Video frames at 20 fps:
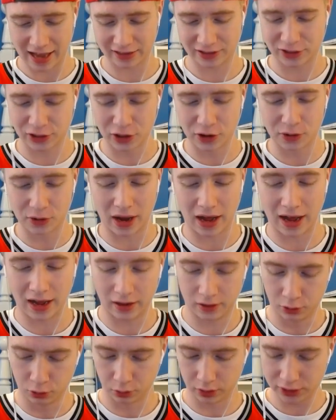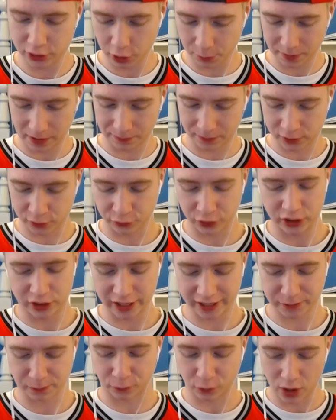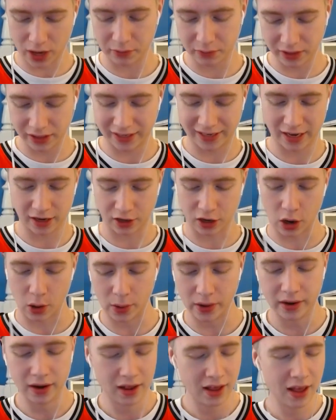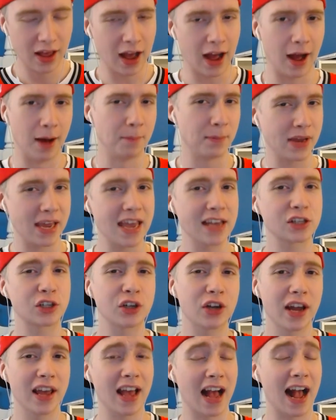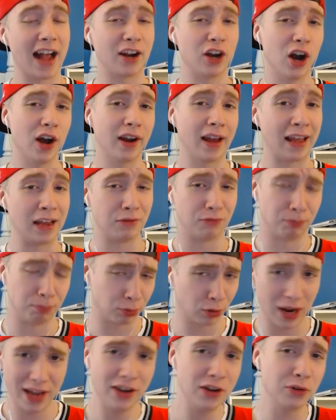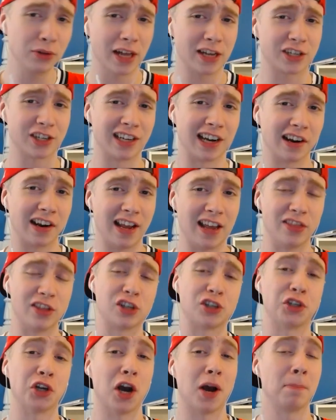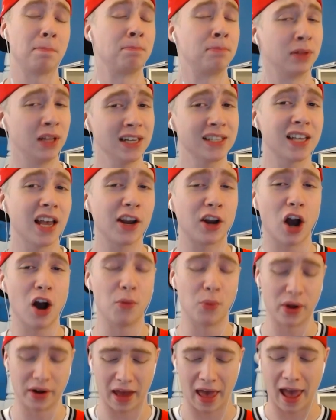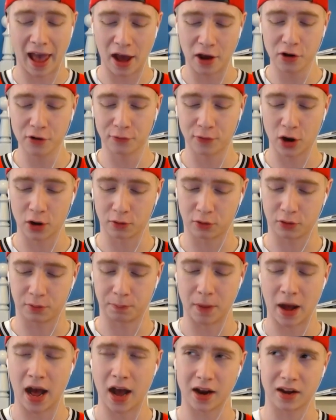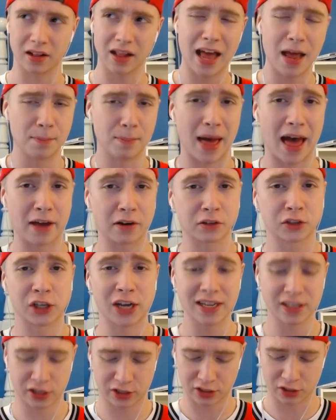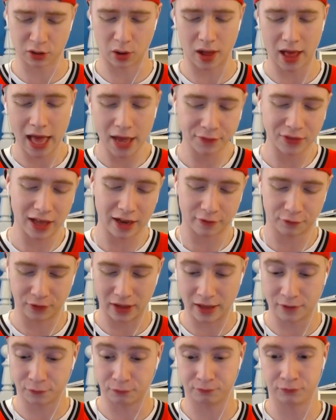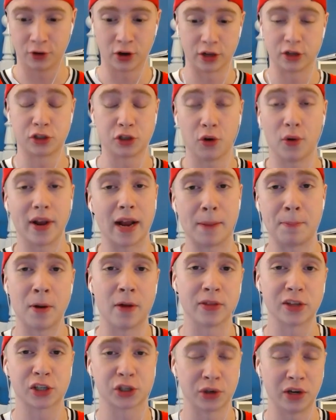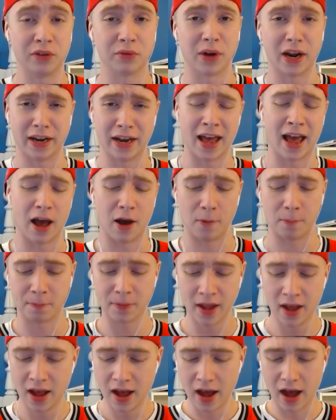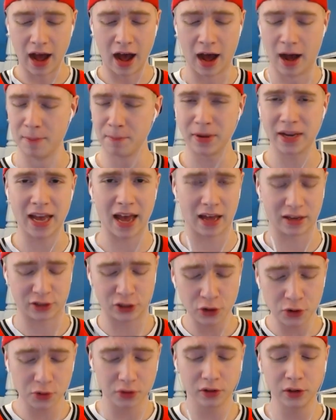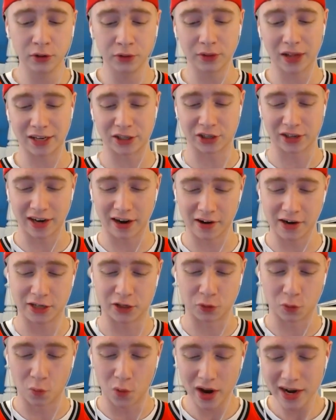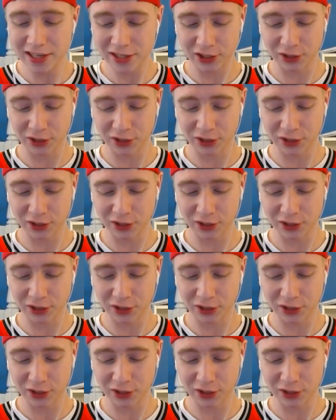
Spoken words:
so let's open up this free chest before I really get going. But yesterday I got a brand new legendary in the shop, plus I got one out of our clan battle chest, so I'll have that footage going up on the screen right now. But yeah, two new legendaries. One is the